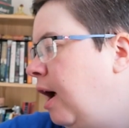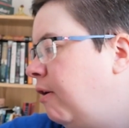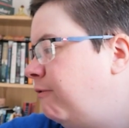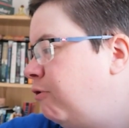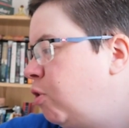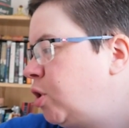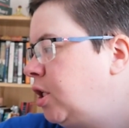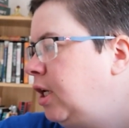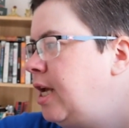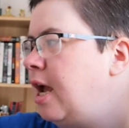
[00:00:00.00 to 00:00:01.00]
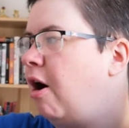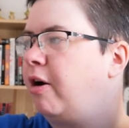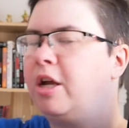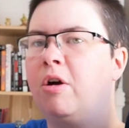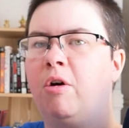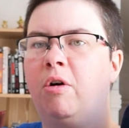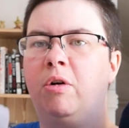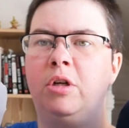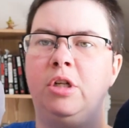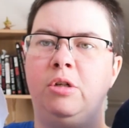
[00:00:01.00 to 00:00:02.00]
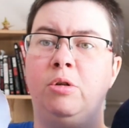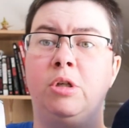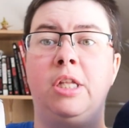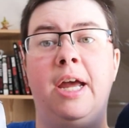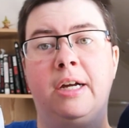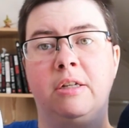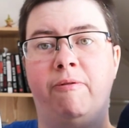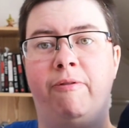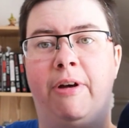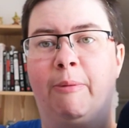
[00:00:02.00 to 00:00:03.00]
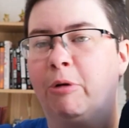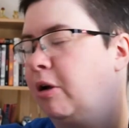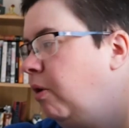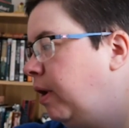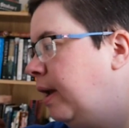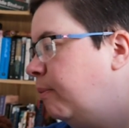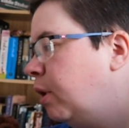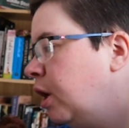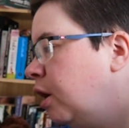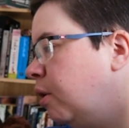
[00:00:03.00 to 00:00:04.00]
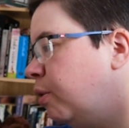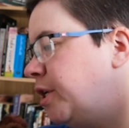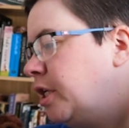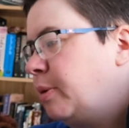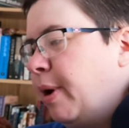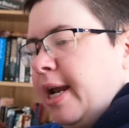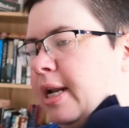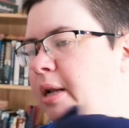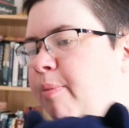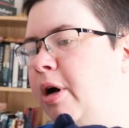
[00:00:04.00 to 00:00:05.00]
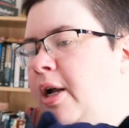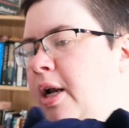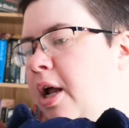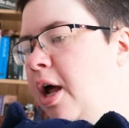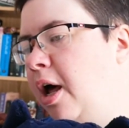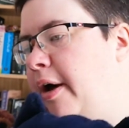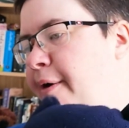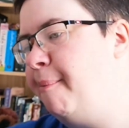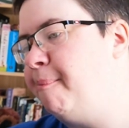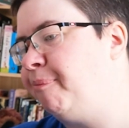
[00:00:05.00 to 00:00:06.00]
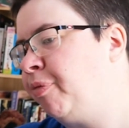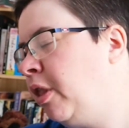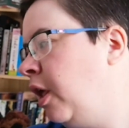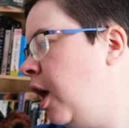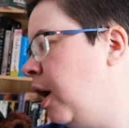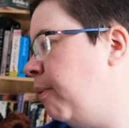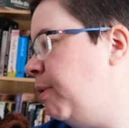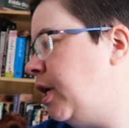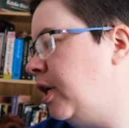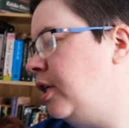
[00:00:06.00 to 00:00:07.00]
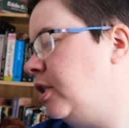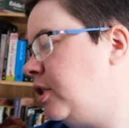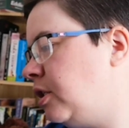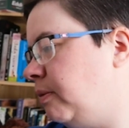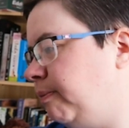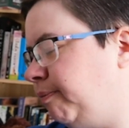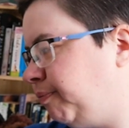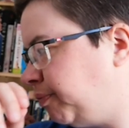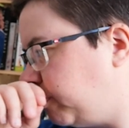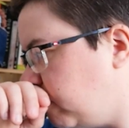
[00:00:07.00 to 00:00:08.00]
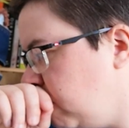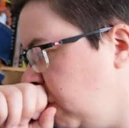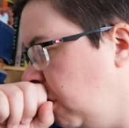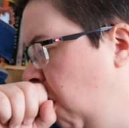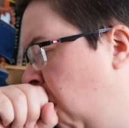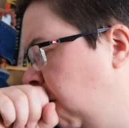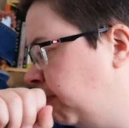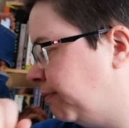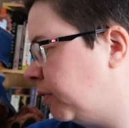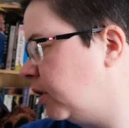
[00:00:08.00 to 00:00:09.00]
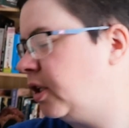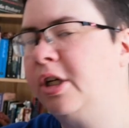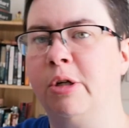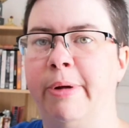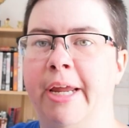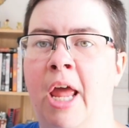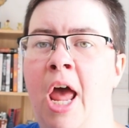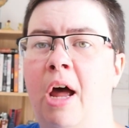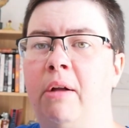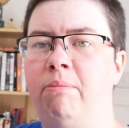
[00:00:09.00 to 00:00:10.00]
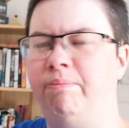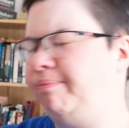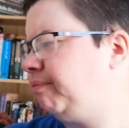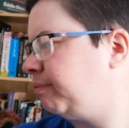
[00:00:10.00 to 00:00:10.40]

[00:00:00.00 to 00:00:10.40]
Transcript: Unfortunately, I can't use the accent fabric on him, which is a pain in the butt, because, excuse me, I